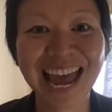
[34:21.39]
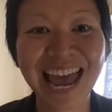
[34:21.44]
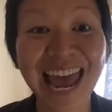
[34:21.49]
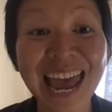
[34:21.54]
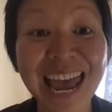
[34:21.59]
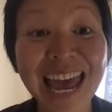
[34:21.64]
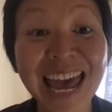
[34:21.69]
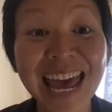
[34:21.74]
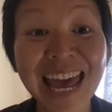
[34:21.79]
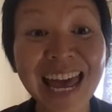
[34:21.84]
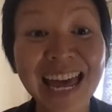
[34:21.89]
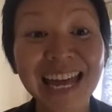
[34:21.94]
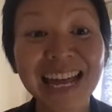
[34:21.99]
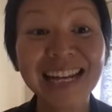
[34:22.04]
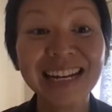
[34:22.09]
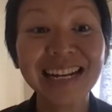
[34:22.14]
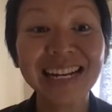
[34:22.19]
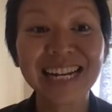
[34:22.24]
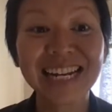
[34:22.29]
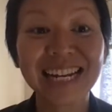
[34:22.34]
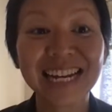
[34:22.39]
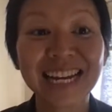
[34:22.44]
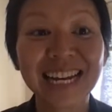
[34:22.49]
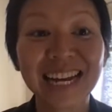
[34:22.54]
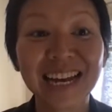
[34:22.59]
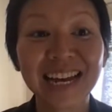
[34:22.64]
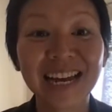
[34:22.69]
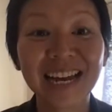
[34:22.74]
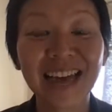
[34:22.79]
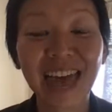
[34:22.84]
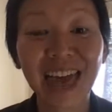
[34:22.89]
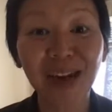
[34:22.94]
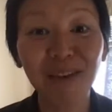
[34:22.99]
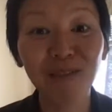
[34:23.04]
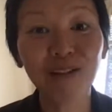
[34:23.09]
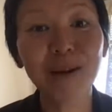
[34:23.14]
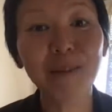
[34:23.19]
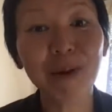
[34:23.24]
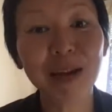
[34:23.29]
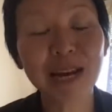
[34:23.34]
And
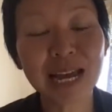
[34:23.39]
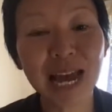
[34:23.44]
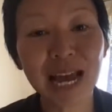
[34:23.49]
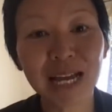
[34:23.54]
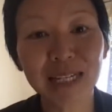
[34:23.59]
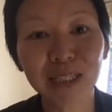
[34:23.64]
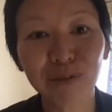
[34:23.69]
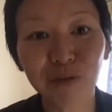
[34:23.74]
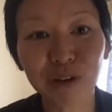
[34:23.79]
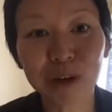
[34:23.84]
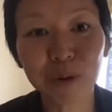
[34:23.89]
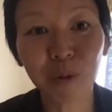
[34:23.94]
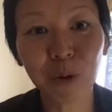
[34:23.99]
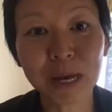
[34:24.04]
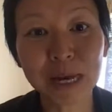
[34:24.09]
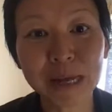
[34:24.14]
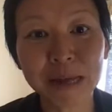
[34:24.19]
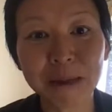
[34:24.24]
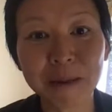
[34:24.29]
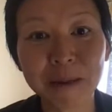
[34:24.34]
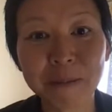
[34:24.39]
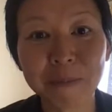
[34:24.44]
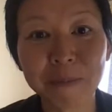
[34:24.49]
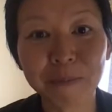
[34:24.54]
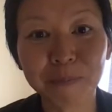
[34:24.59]
everybody has free will.